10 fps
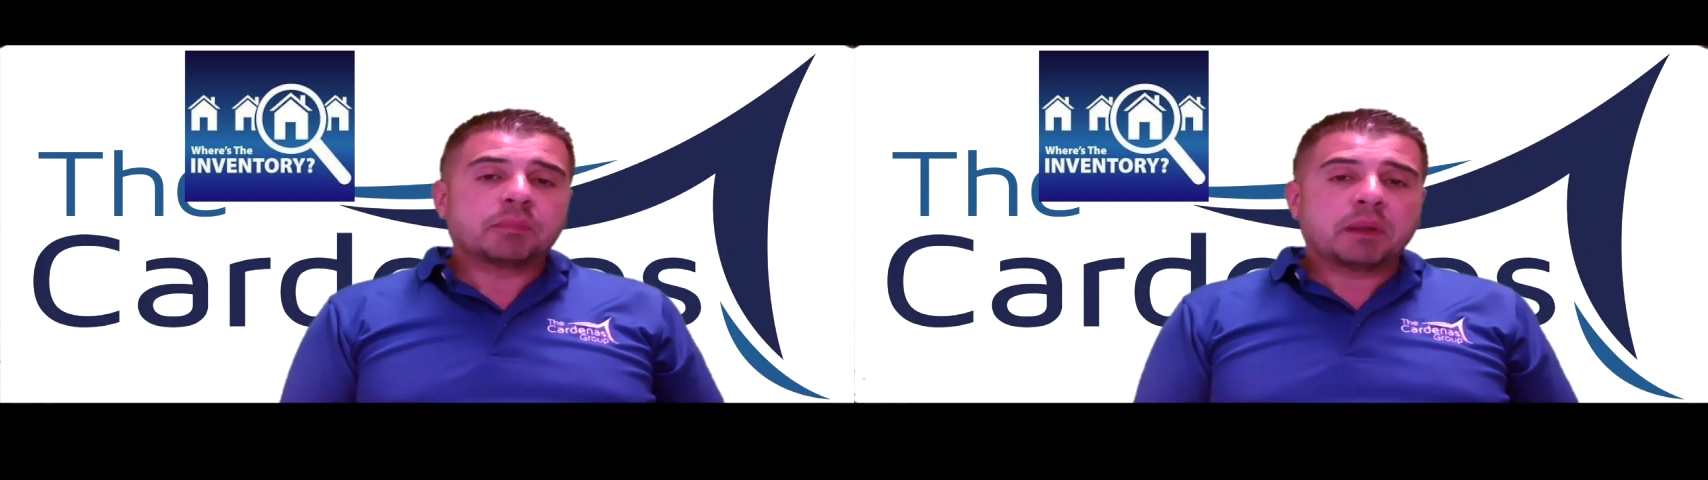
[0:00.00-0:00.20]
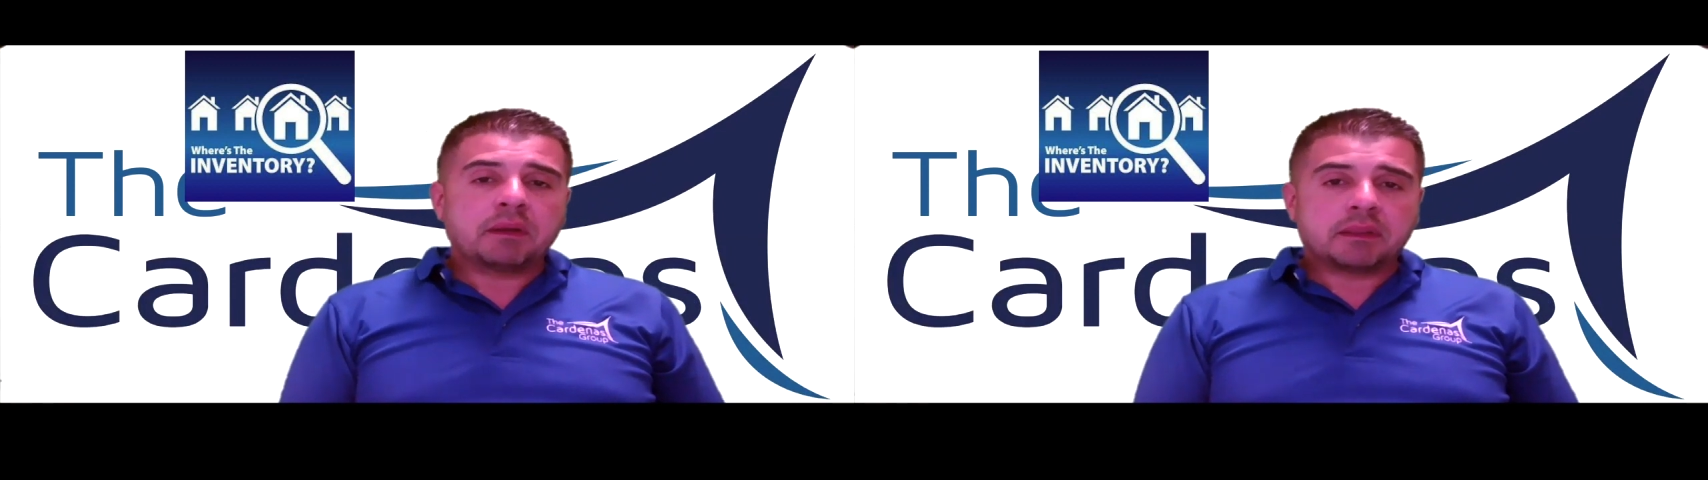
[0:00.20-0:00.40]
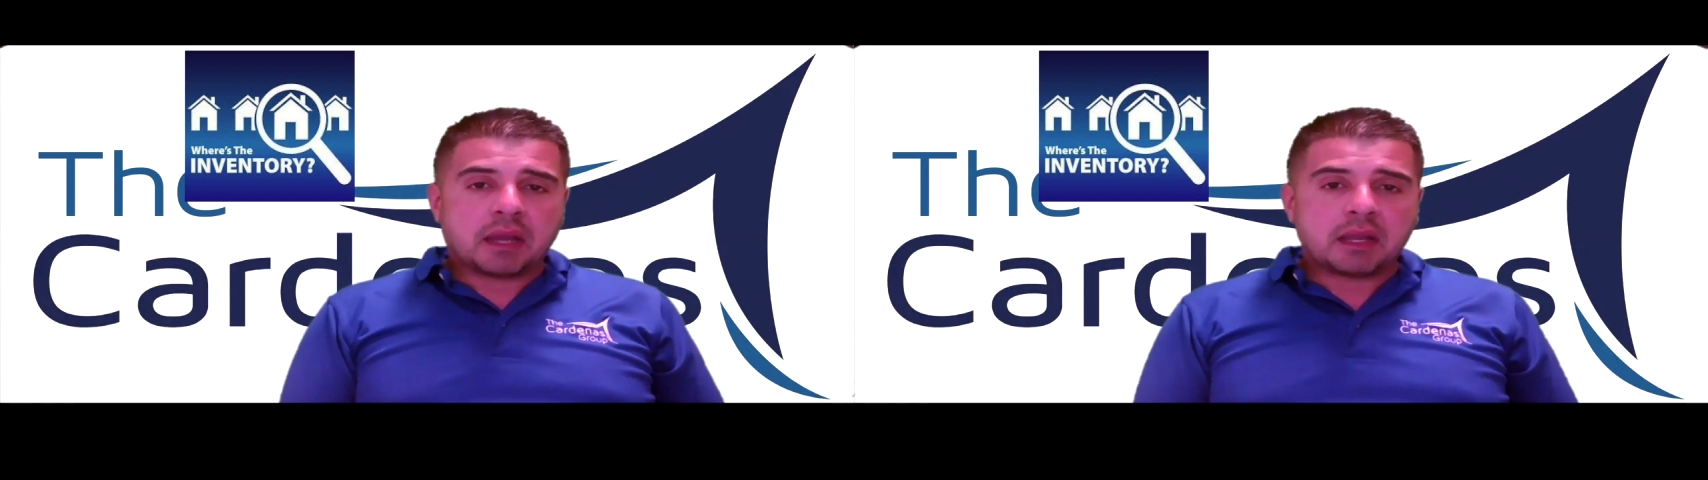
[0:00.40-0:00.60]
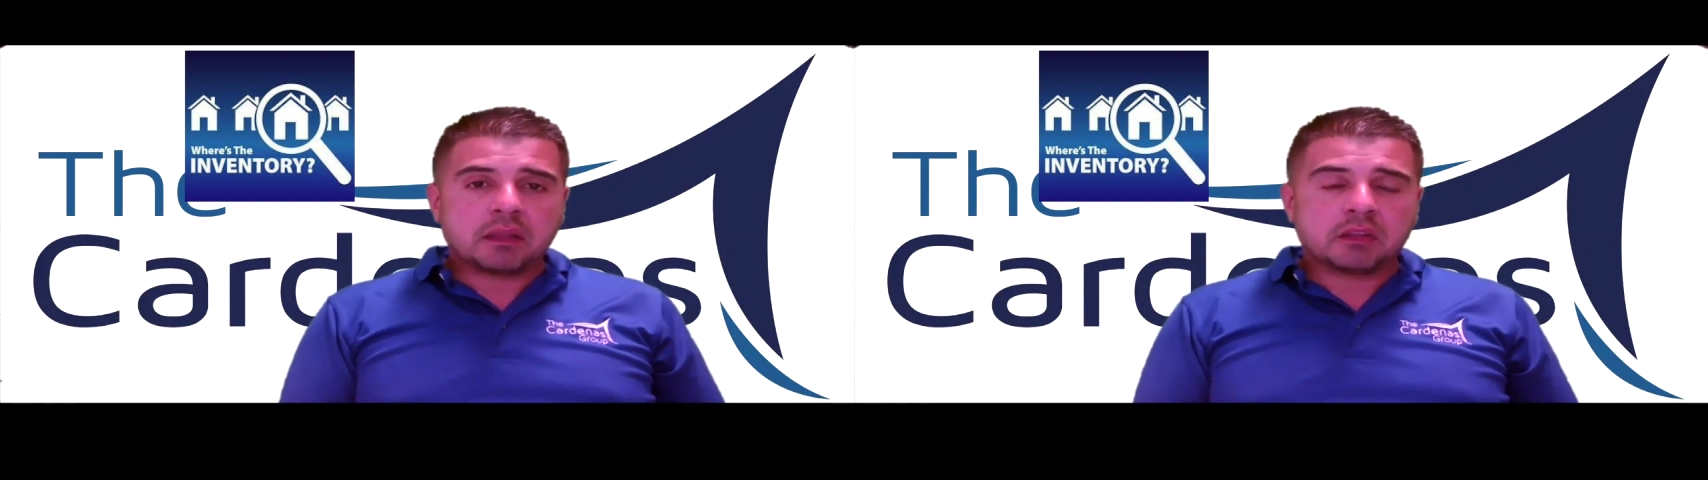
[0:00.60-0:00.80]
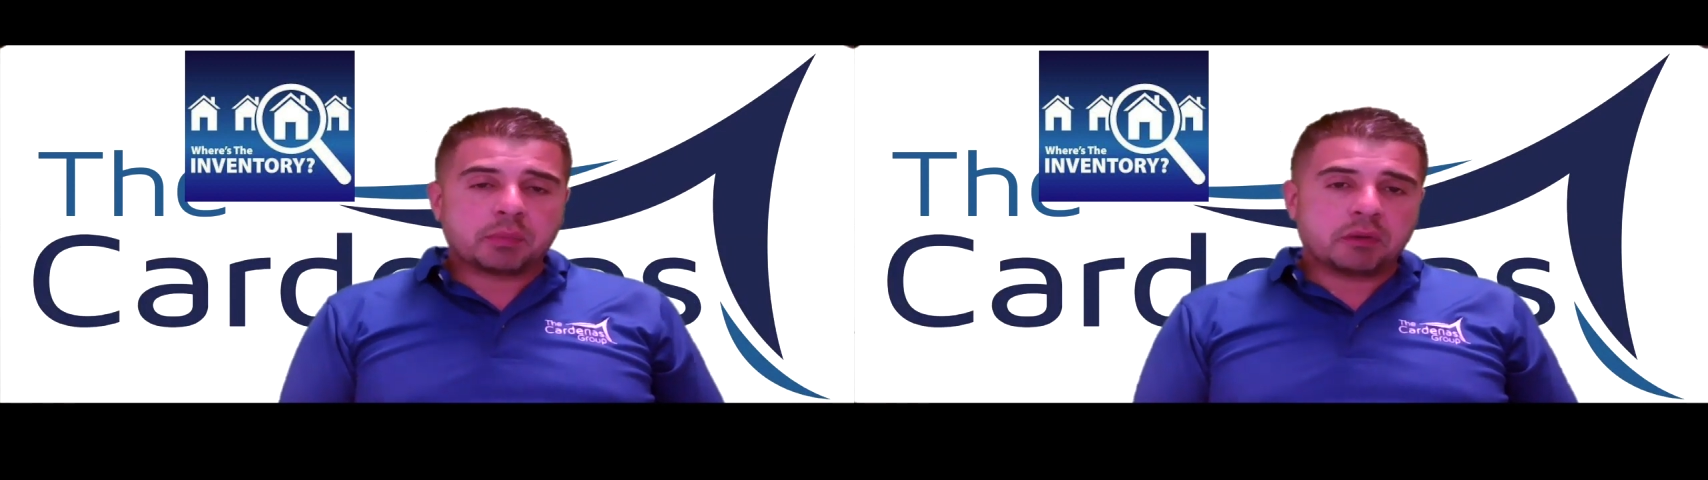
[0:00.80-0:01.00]
very tight,
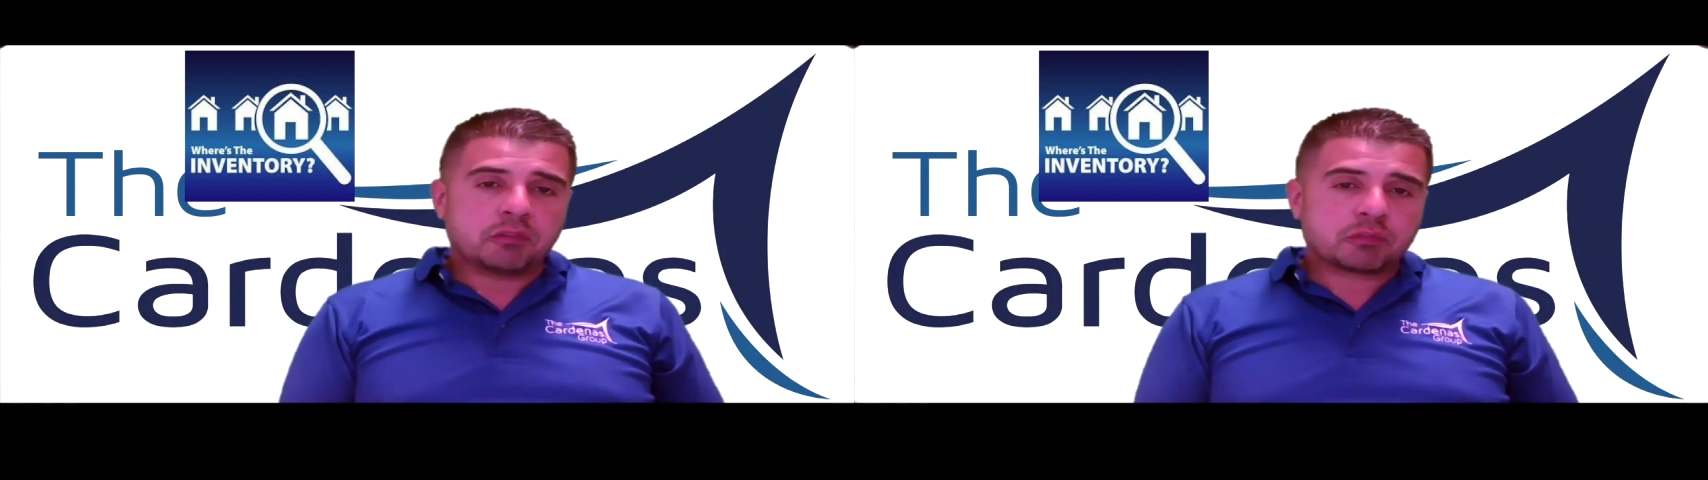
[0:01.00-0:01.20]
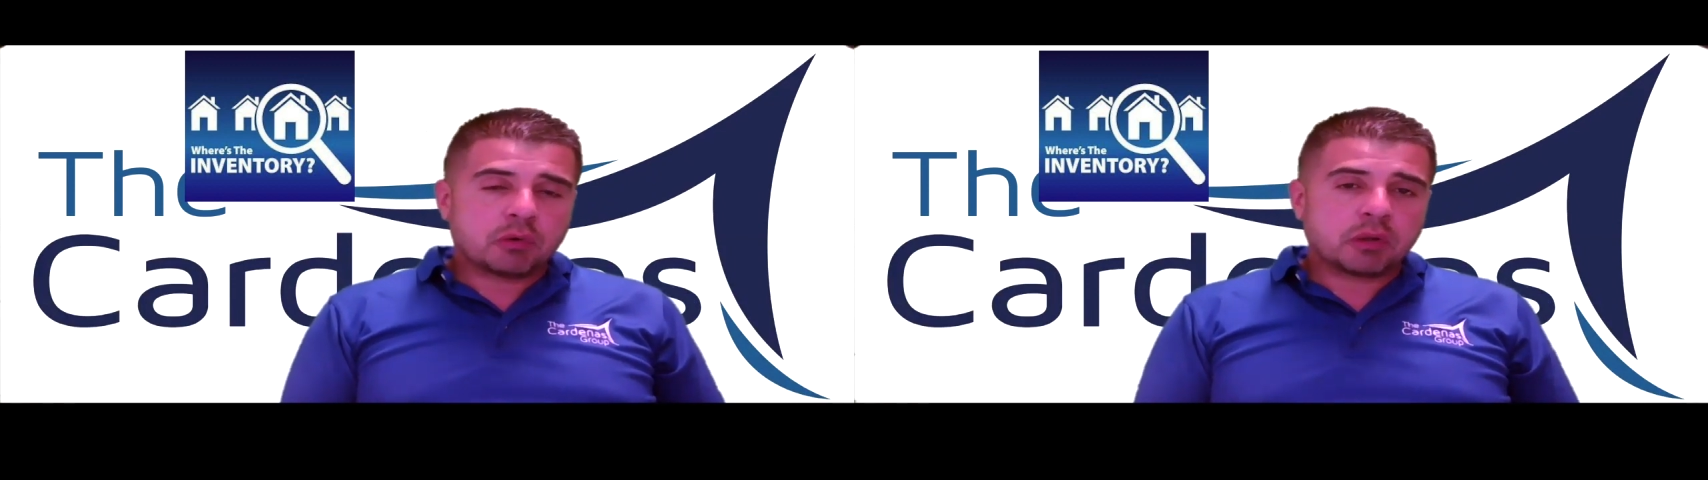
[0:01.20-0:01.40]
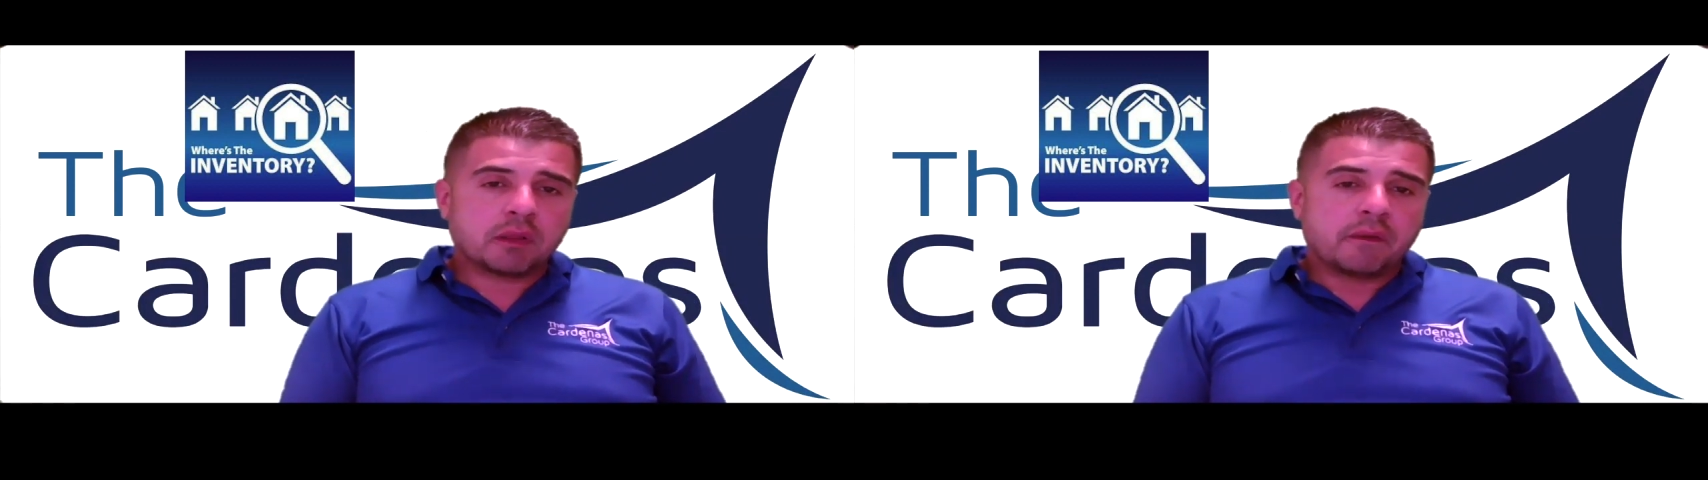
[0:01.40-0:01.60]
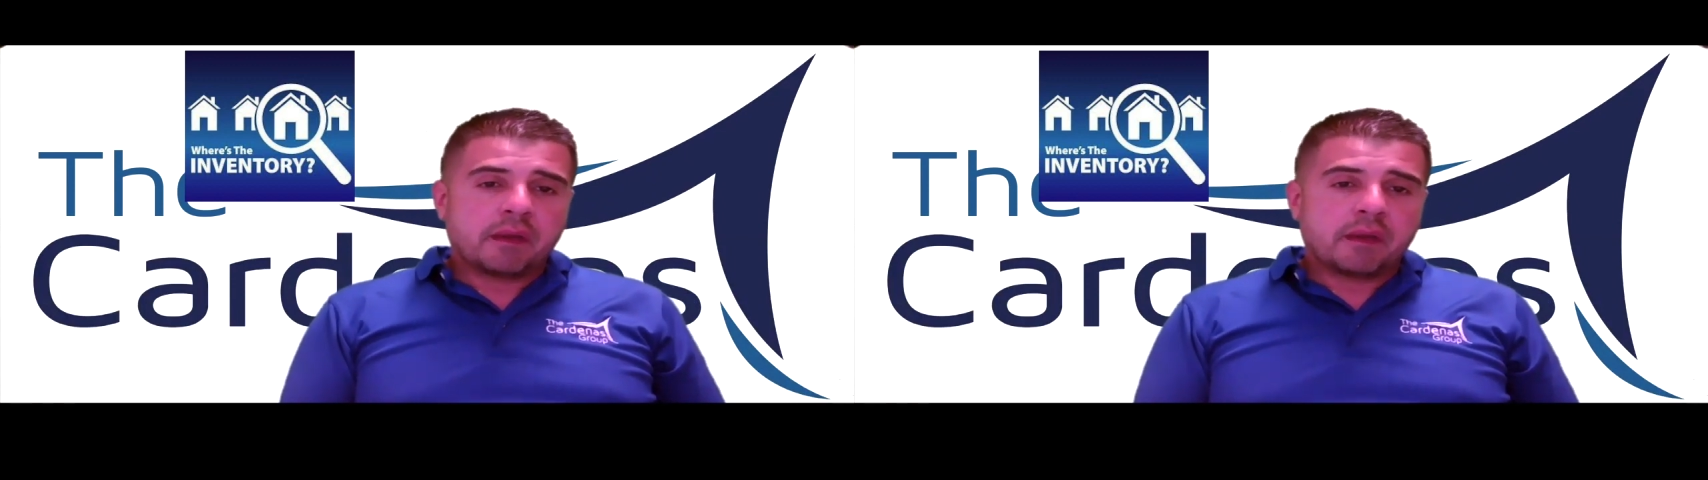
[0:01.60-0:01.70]
it's very short.